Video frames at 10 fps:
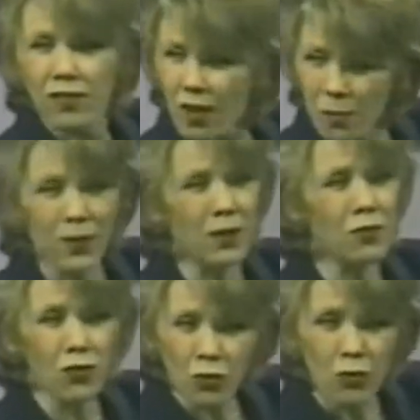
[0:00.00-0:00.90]

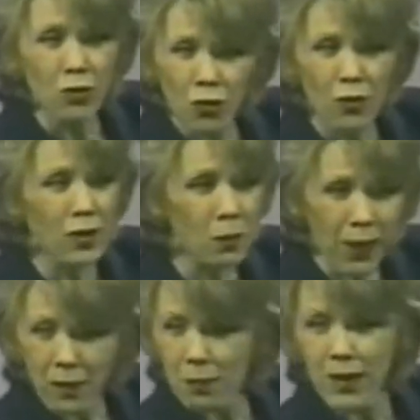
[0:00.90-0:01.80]
Somebody's two year old little
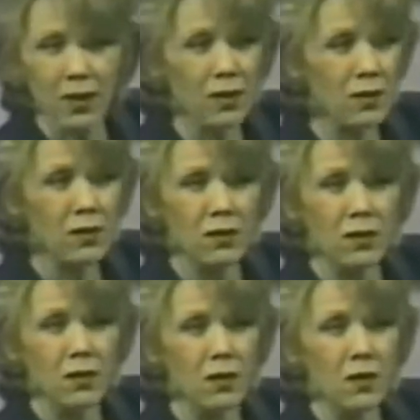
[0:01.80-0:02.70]
baby.
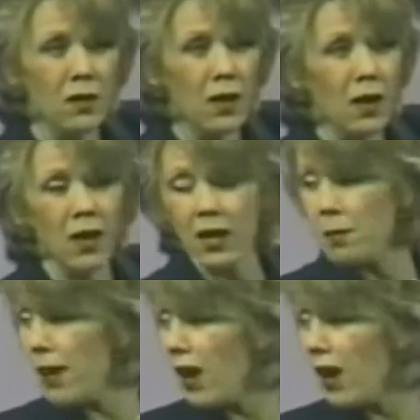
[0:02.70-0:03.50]
In